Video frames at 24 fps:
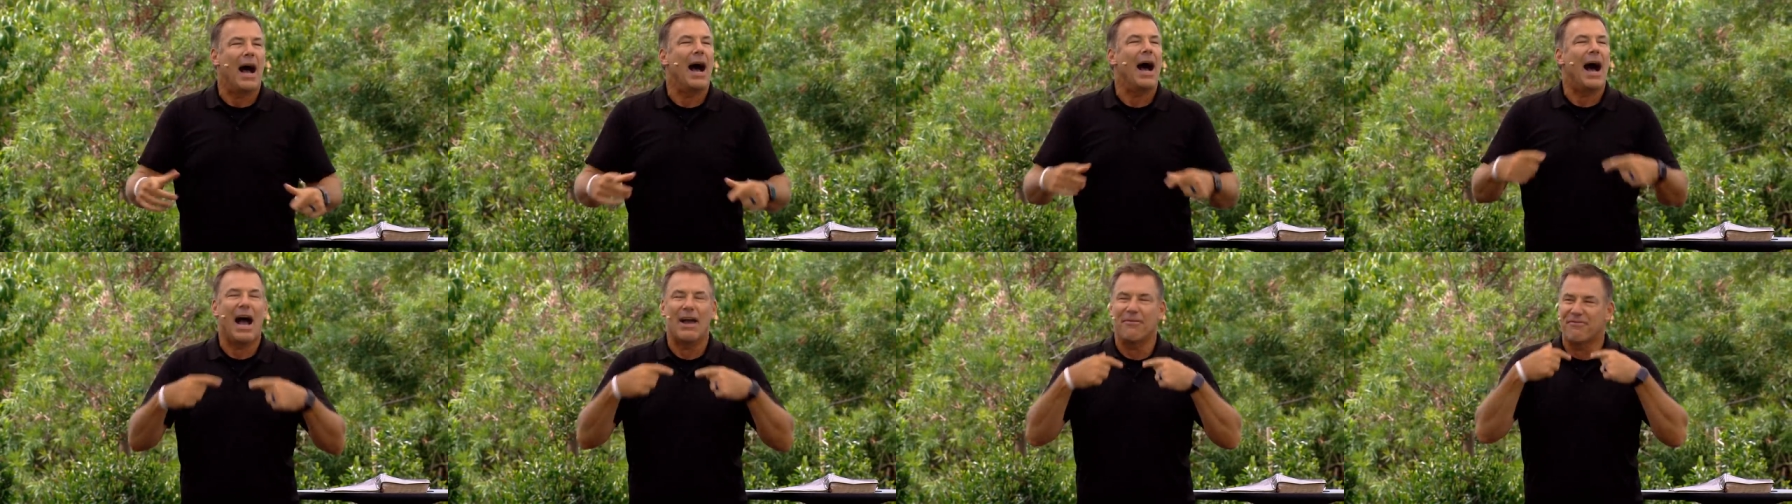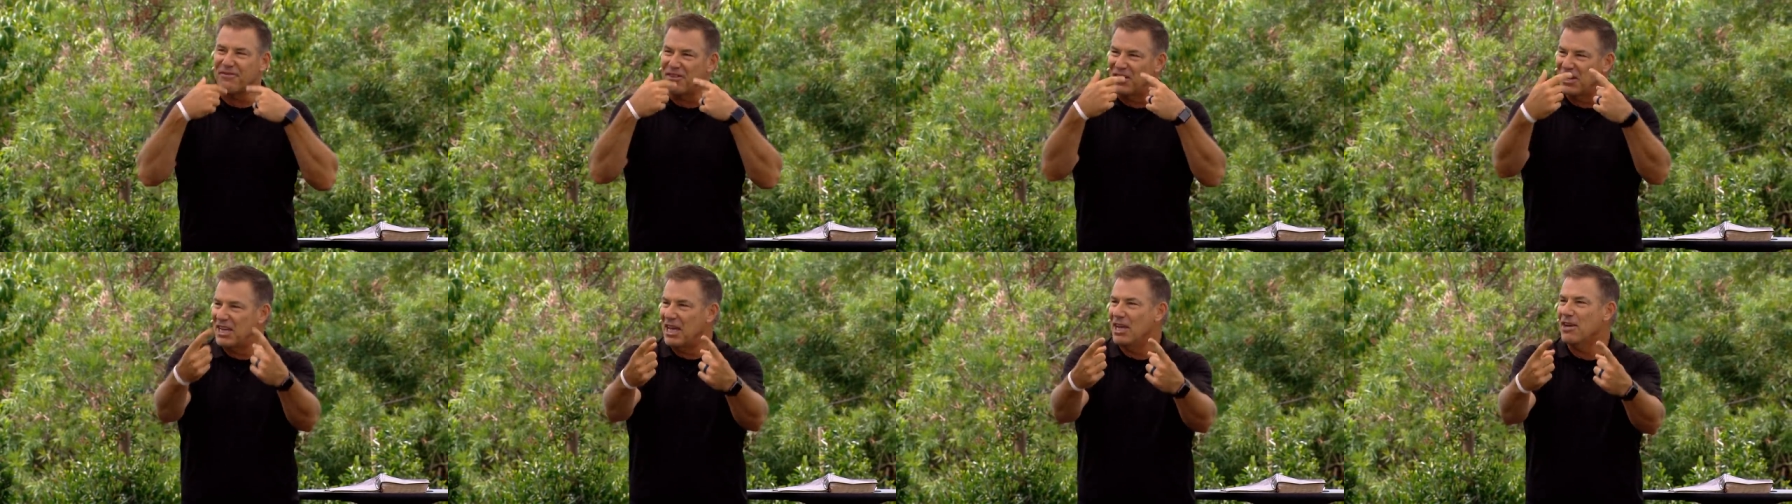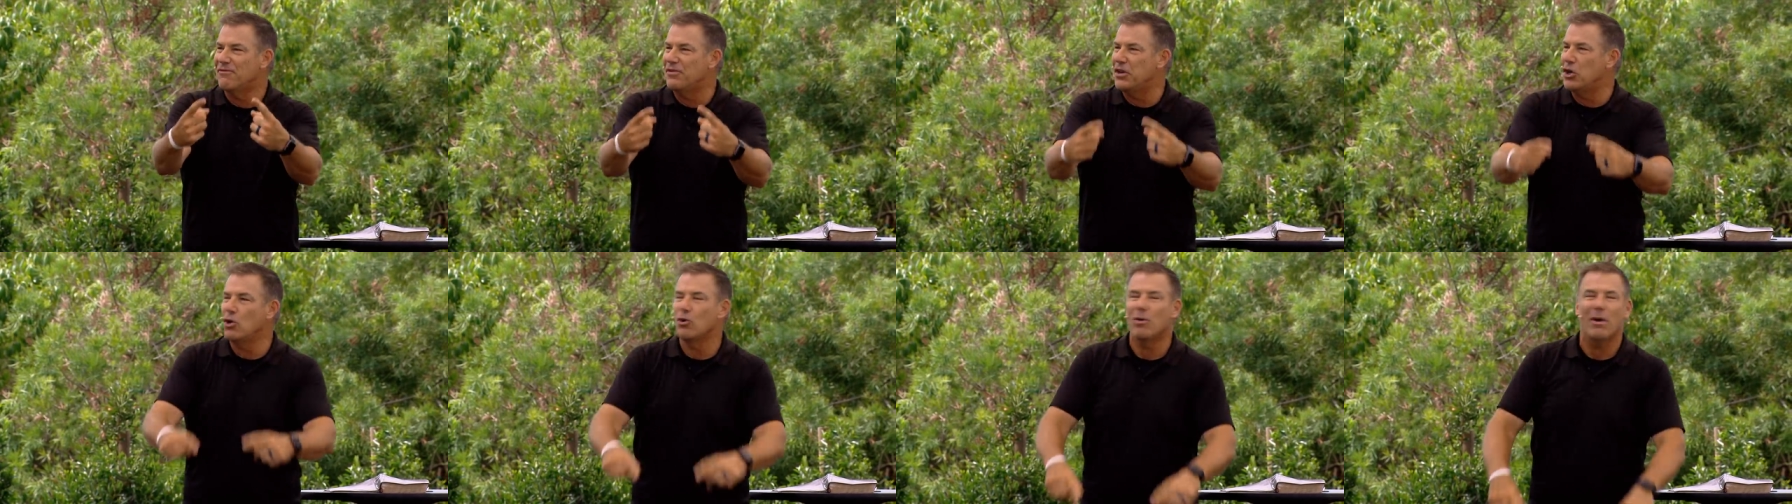I
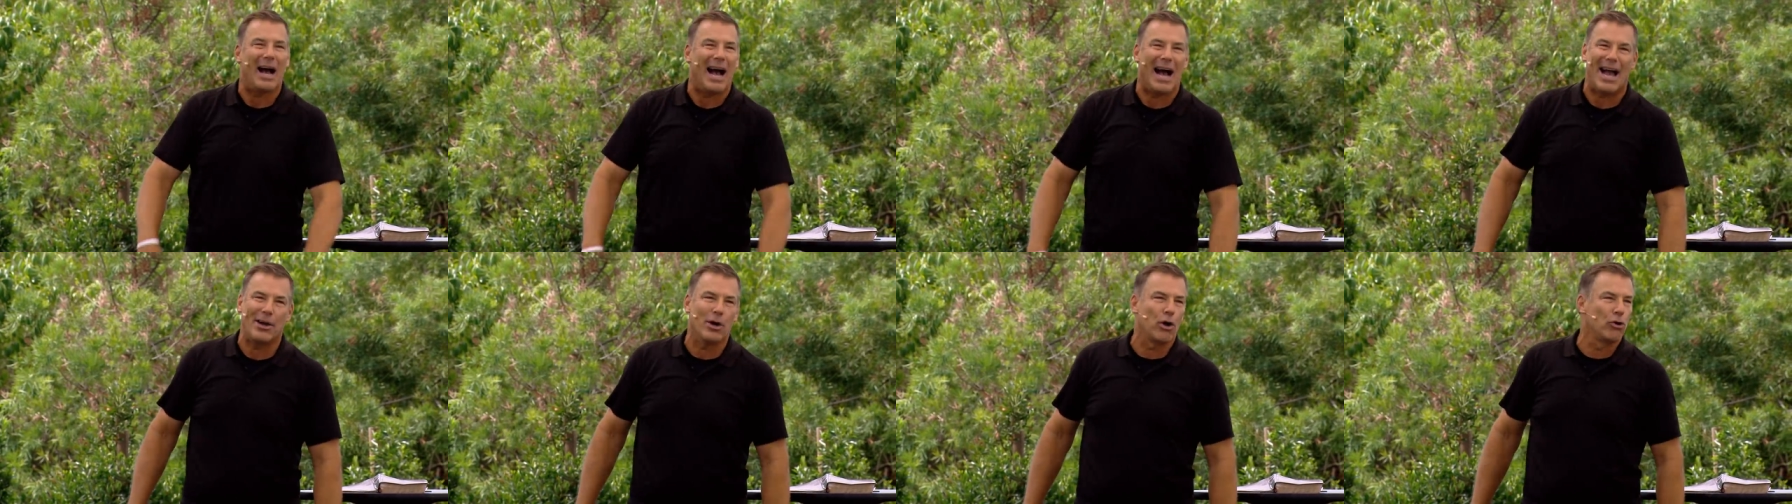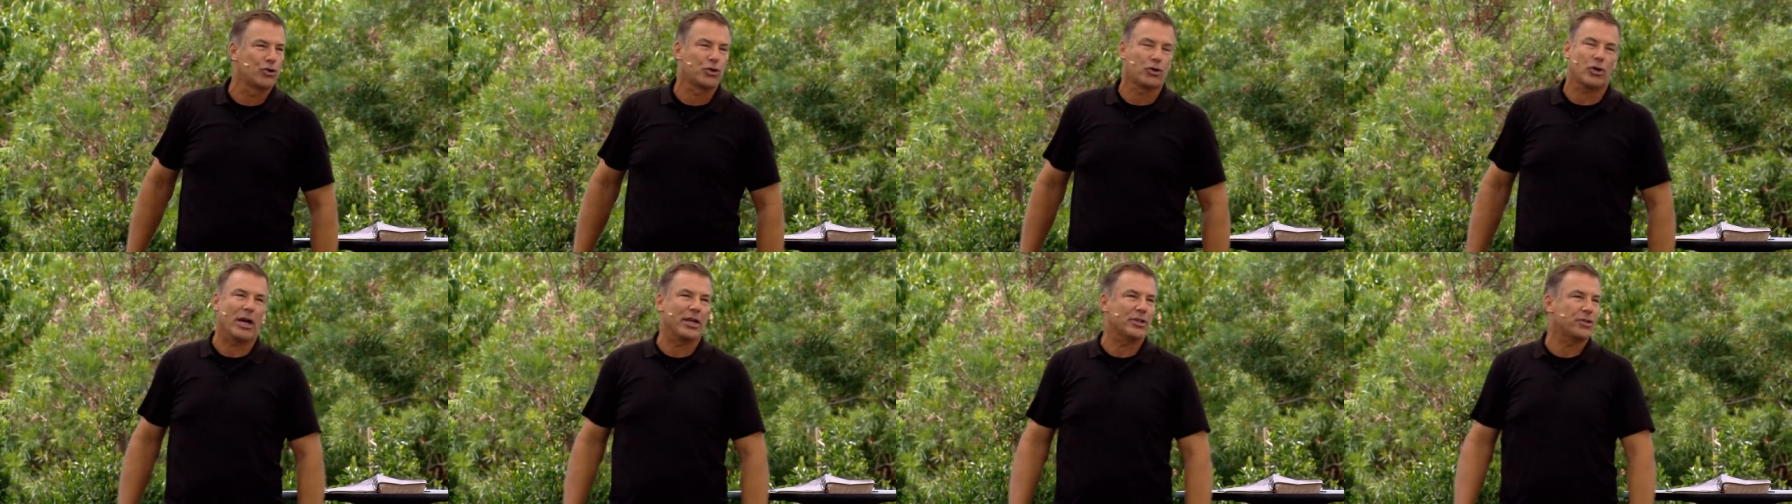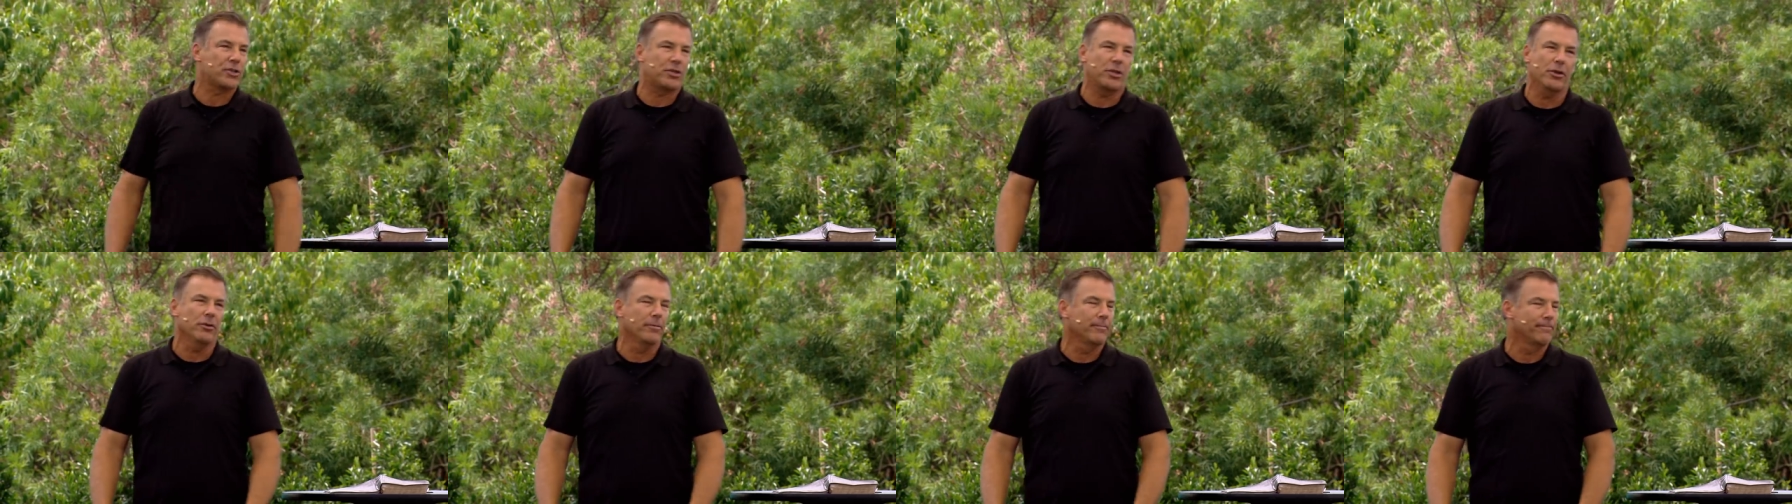forgive you. I don't
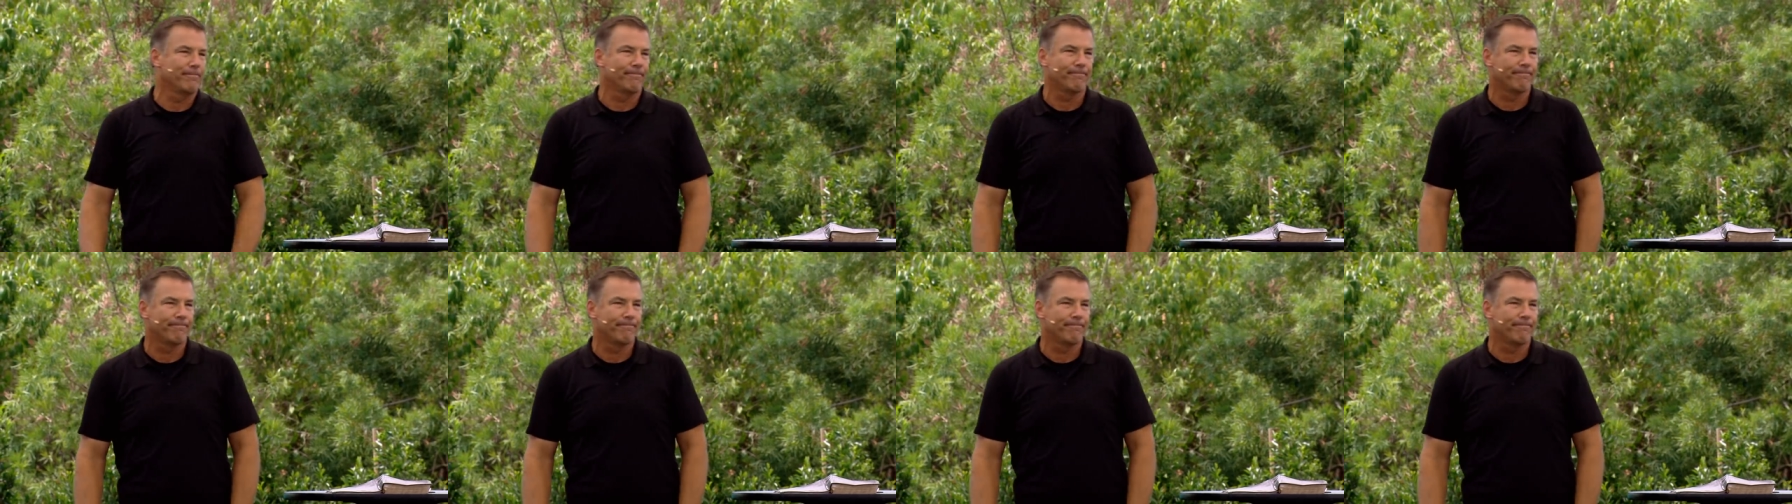trust you.